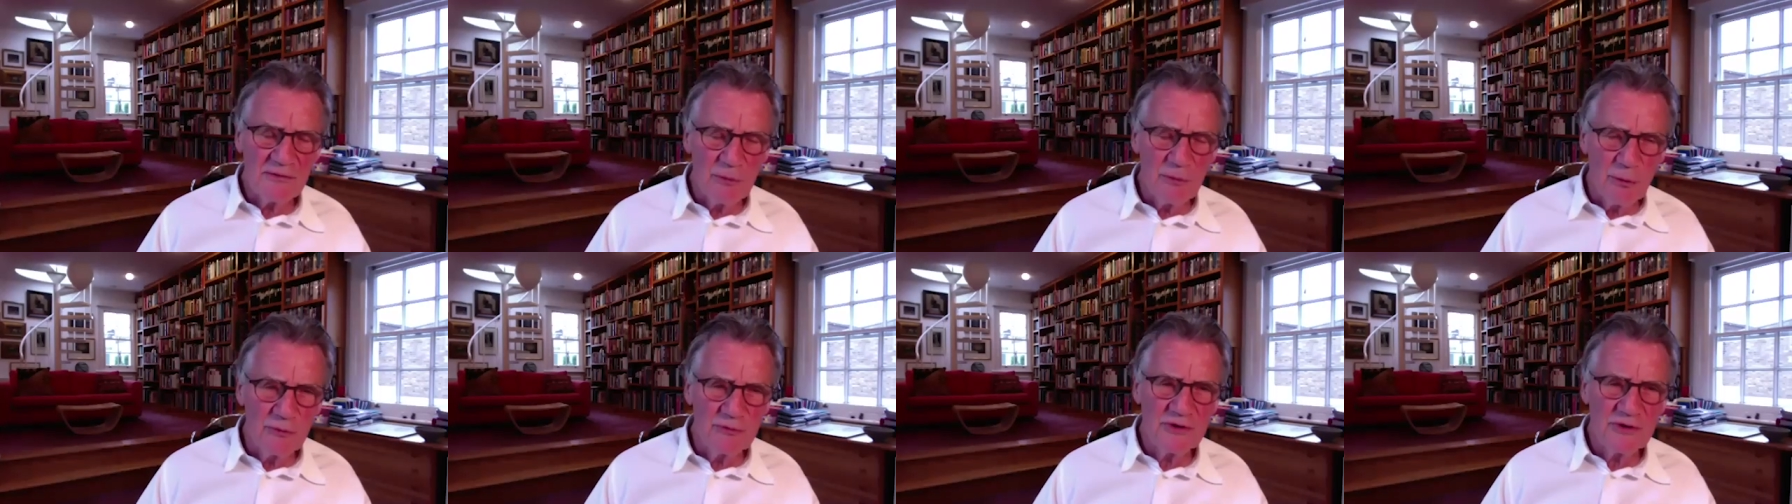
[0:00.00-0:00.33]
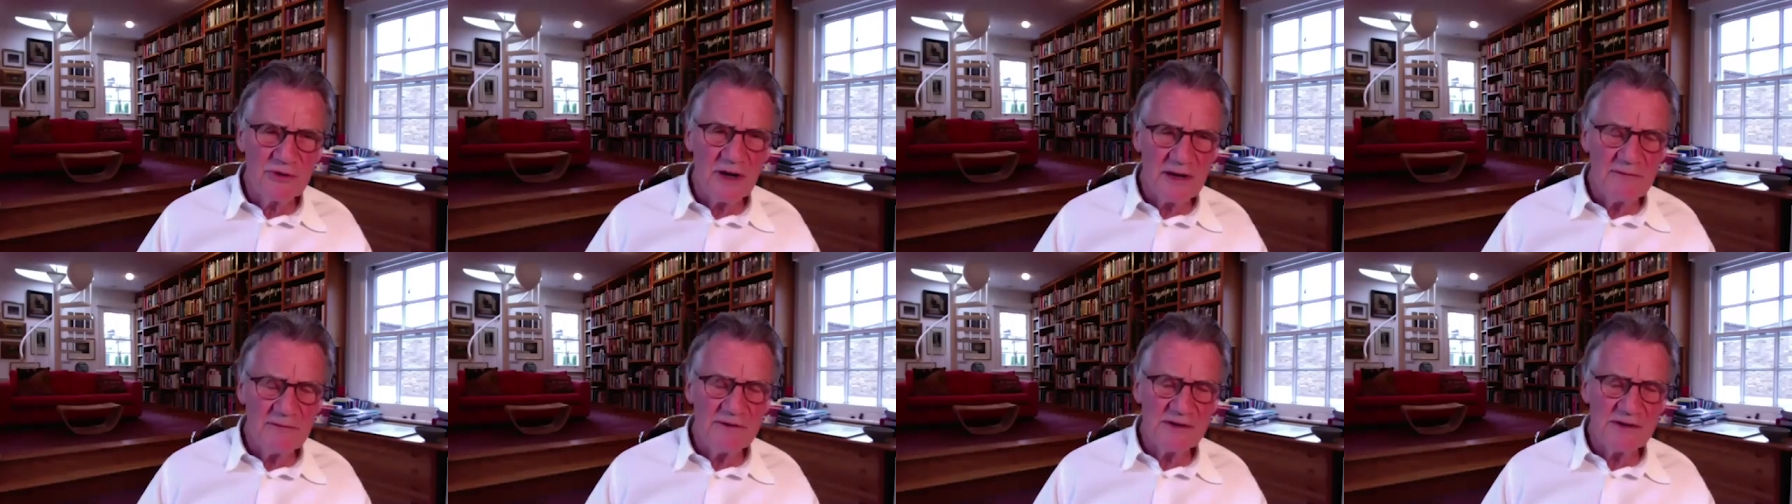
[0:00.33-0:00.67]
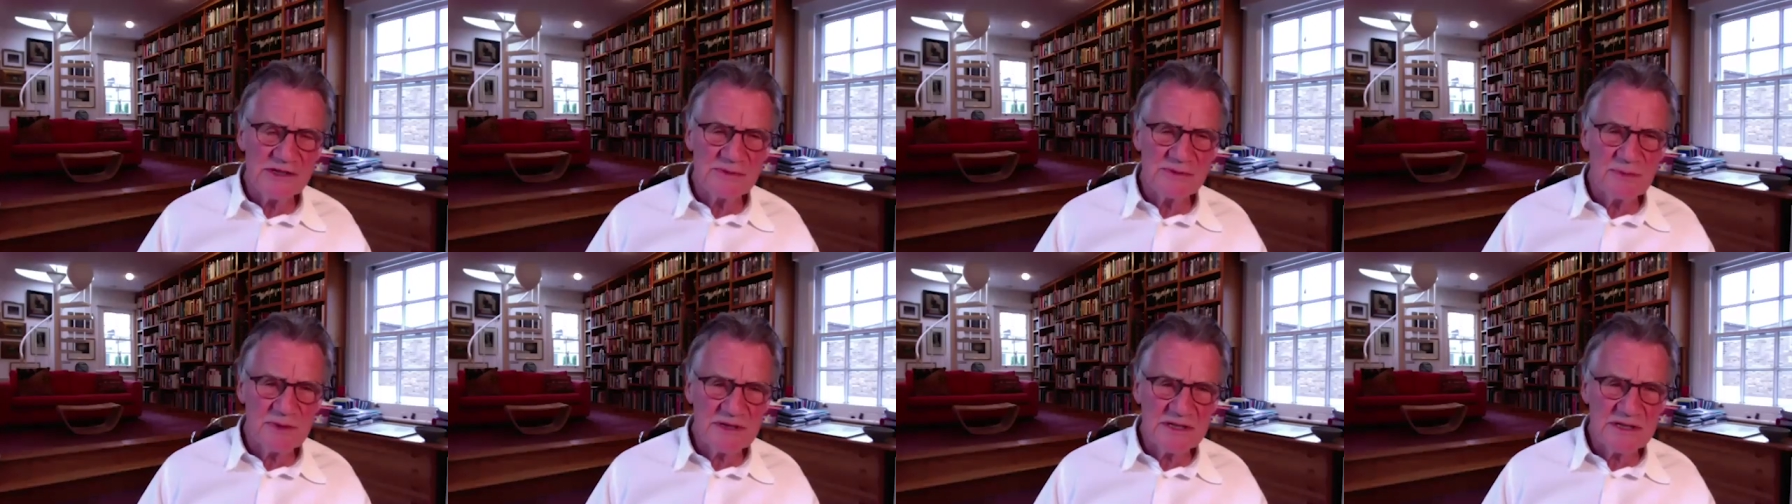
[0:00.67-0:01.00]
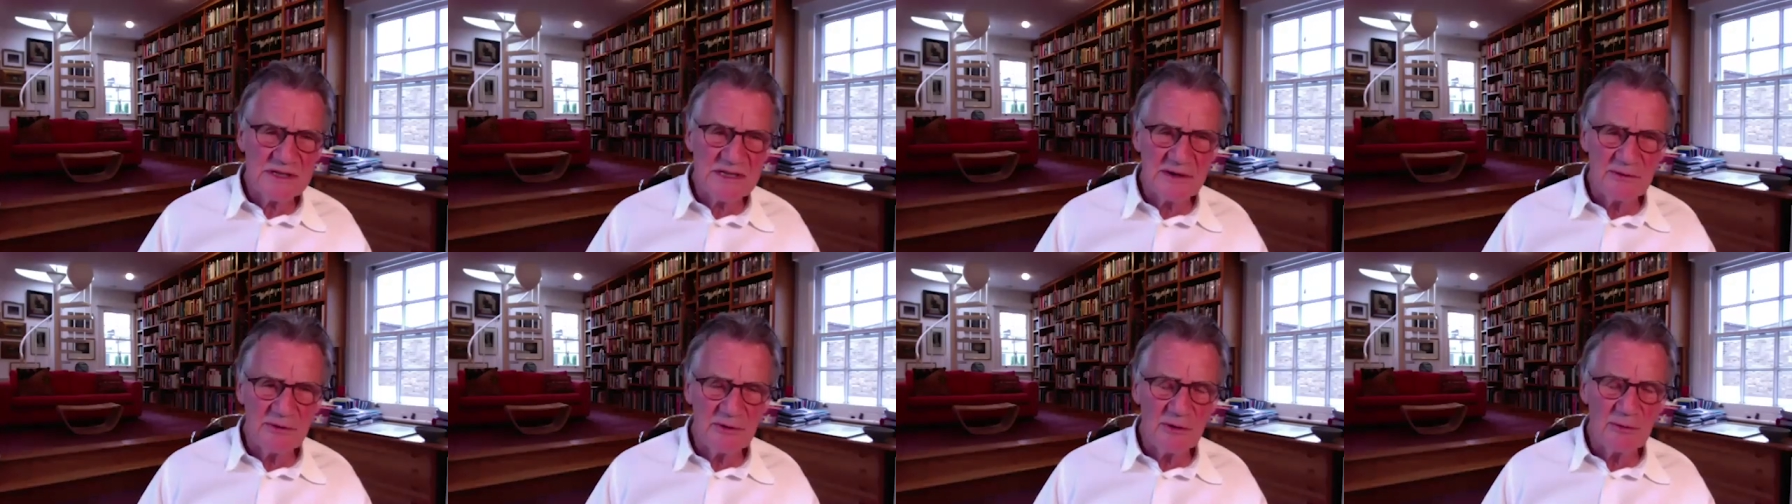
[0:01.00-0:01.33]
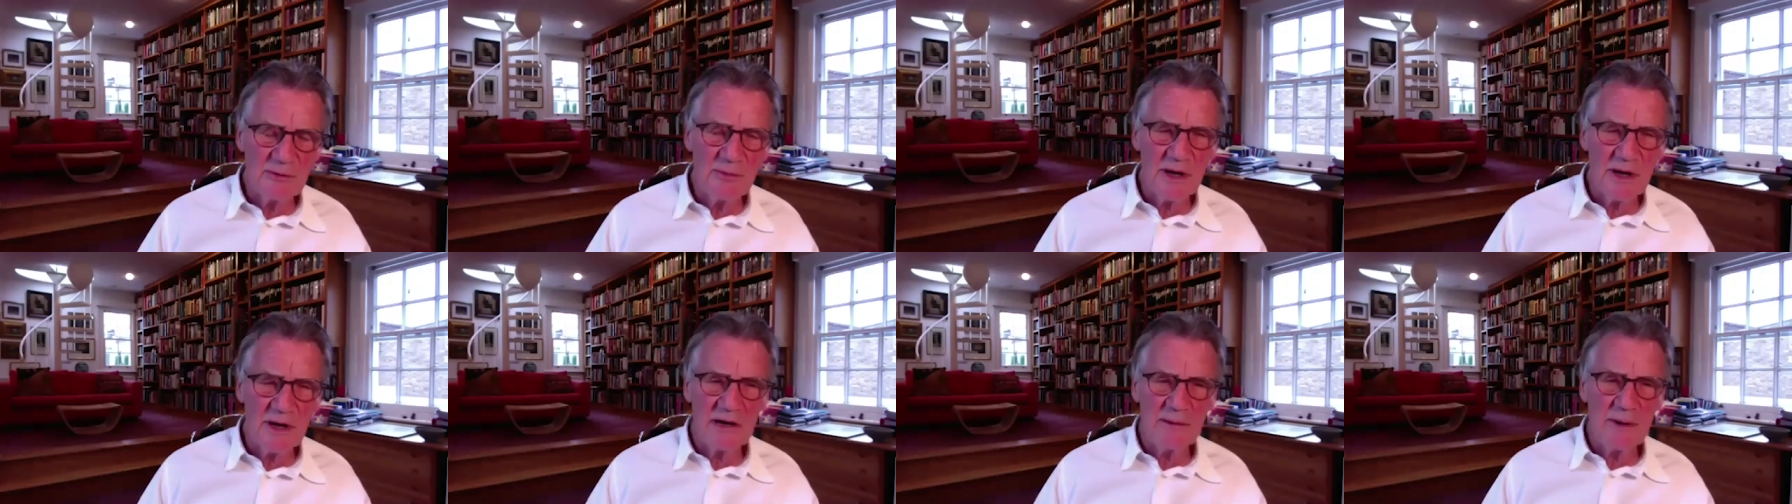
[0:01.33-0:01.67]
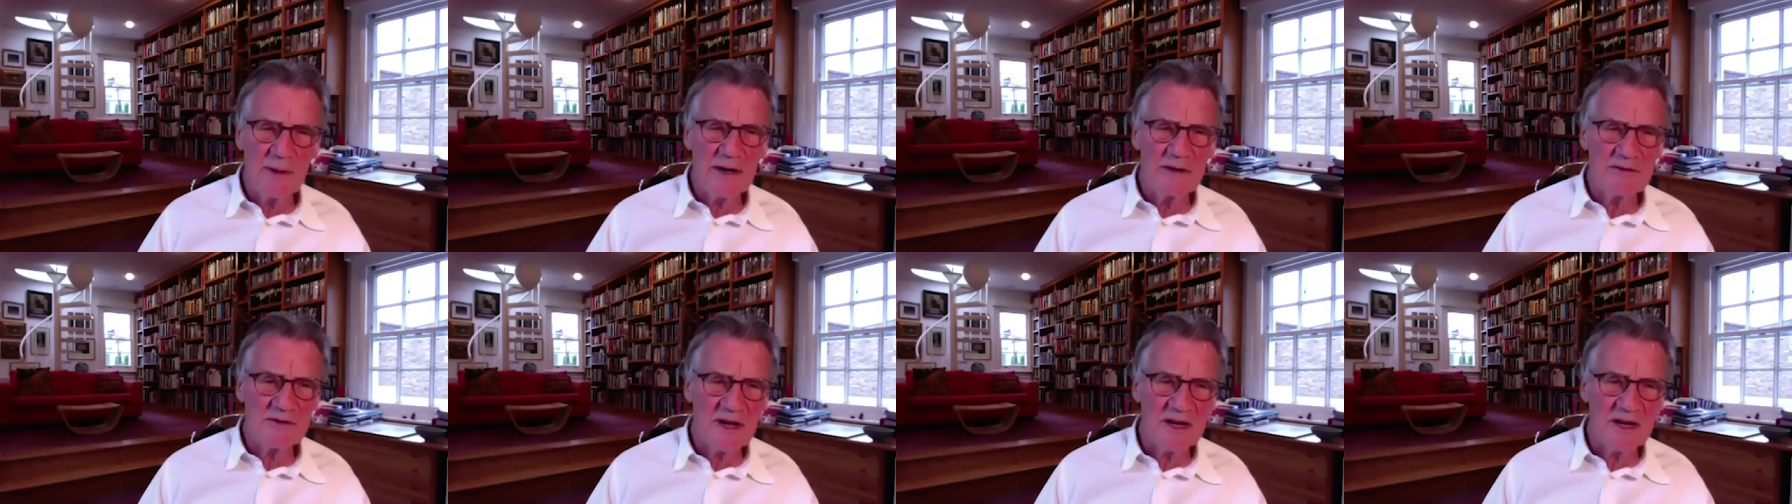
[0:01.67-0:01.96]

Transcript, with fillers: all television material by about